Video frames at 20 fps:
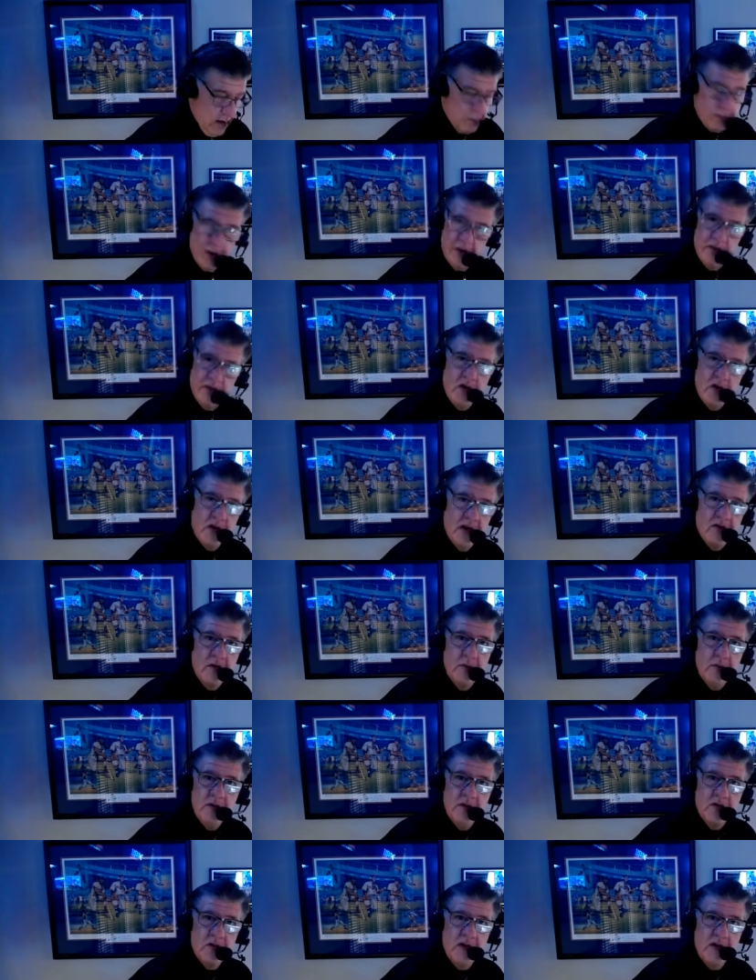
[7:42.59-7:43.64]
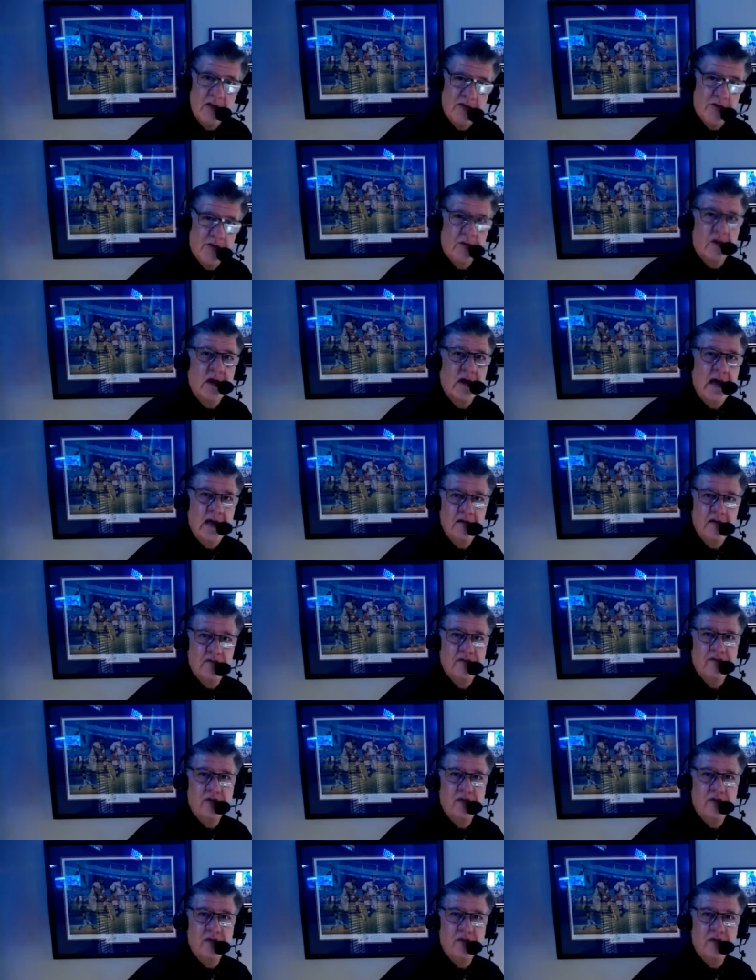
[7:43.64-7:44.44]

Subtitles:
But if you give him between 38 and